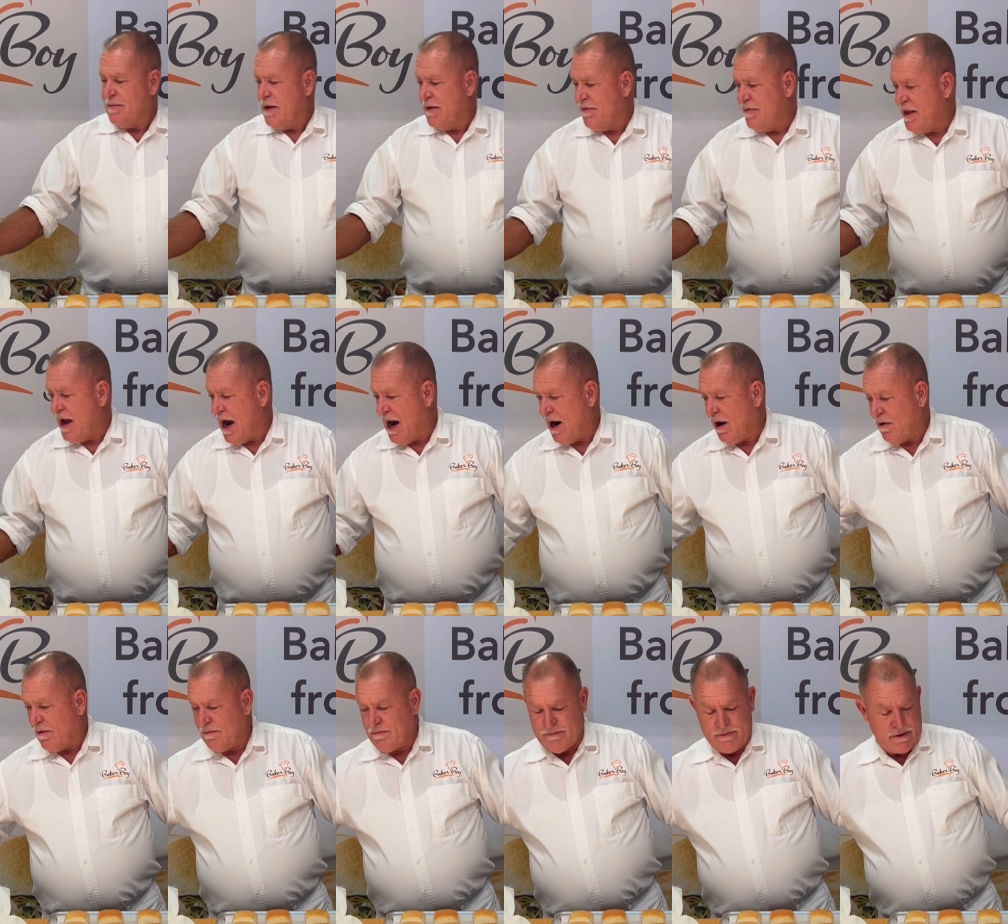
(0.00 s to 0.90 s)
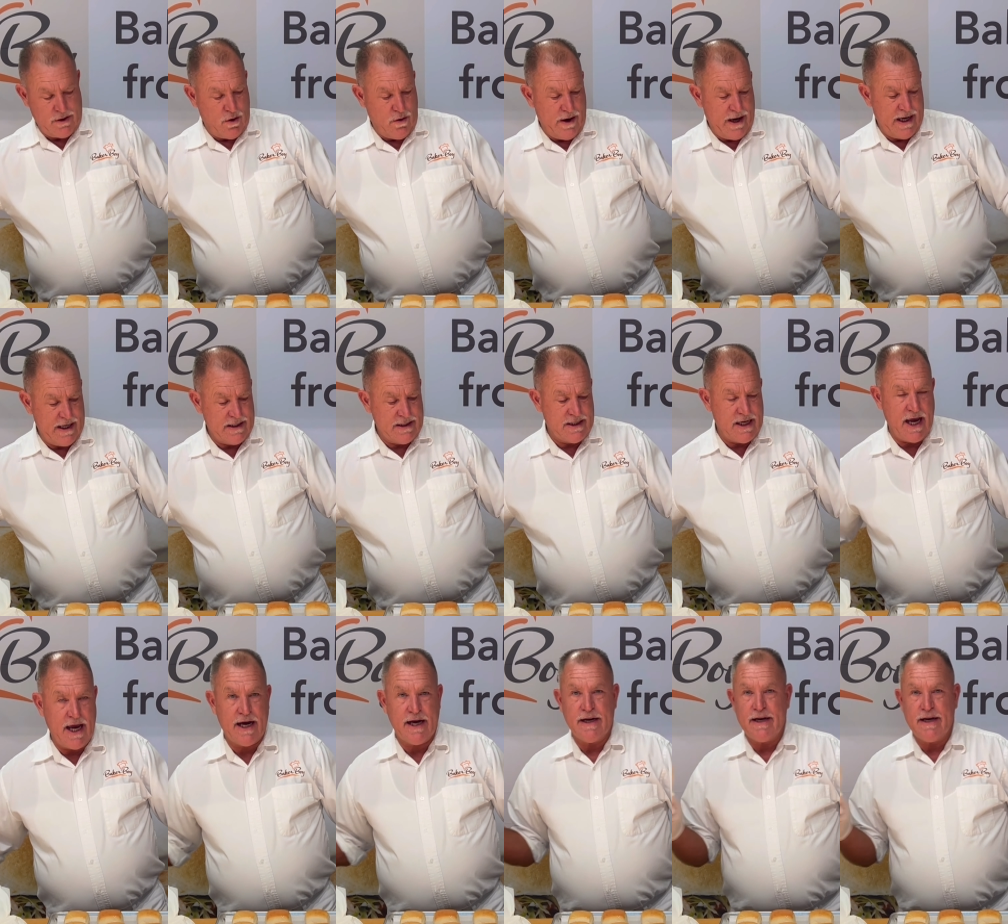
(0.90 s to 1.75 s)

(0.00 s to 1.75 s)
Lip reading: Now, go ahead and take a